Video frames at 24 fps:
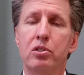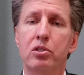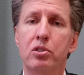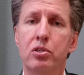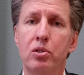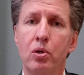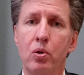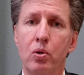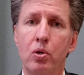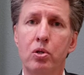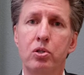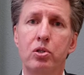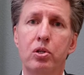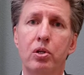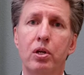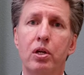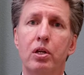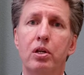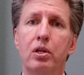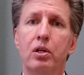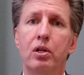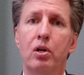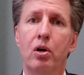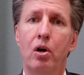soon as you
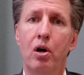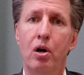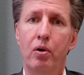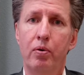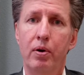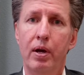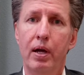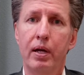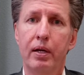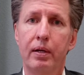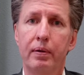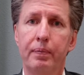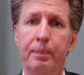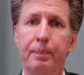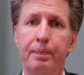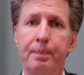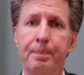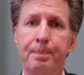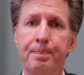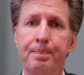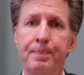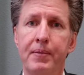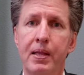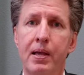get in a car wreck,
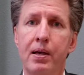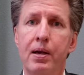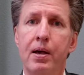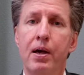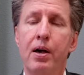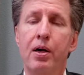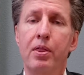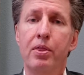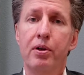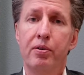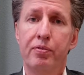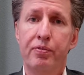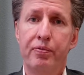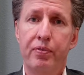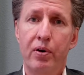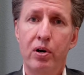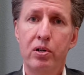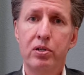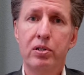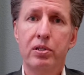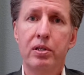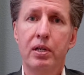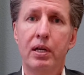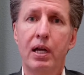the
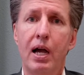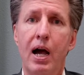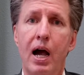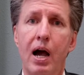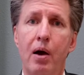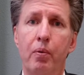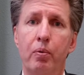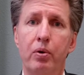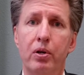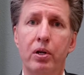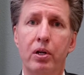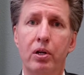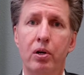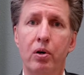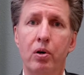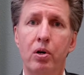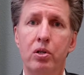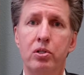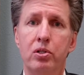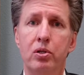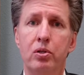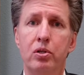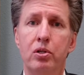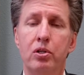first thing I would
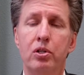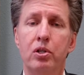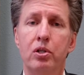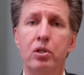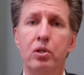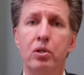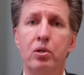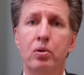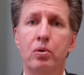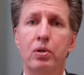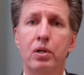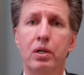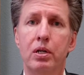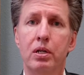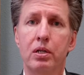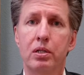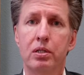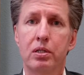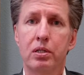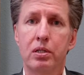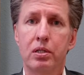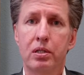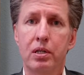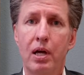encourage you to do
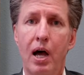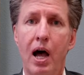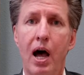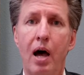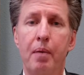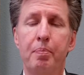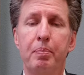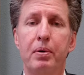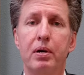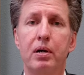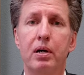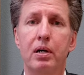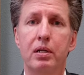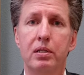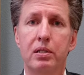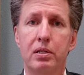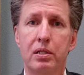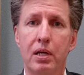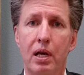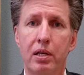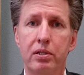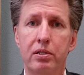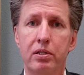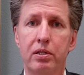is stop,
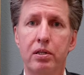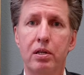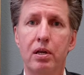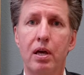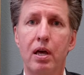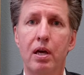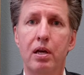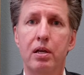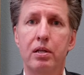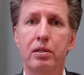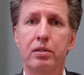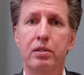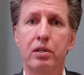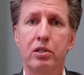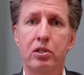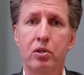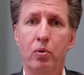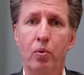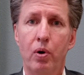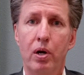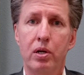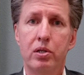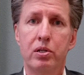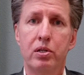assess the
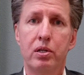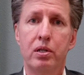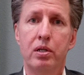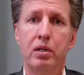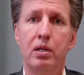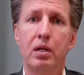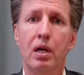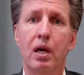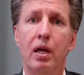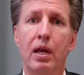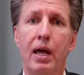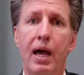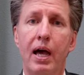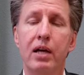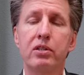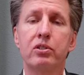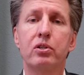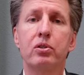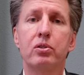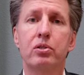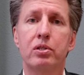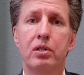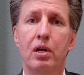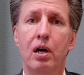situation, and ask
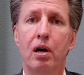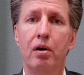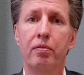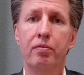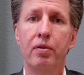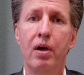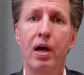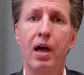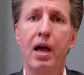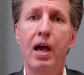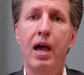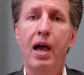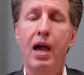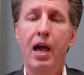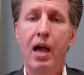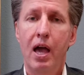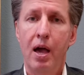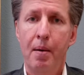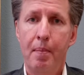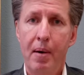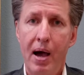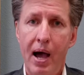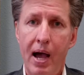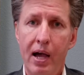yourself,
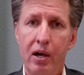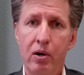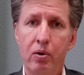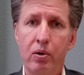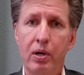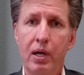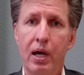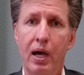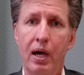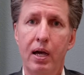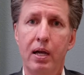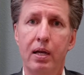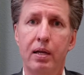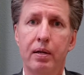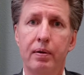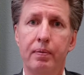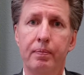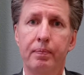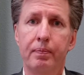am I okay?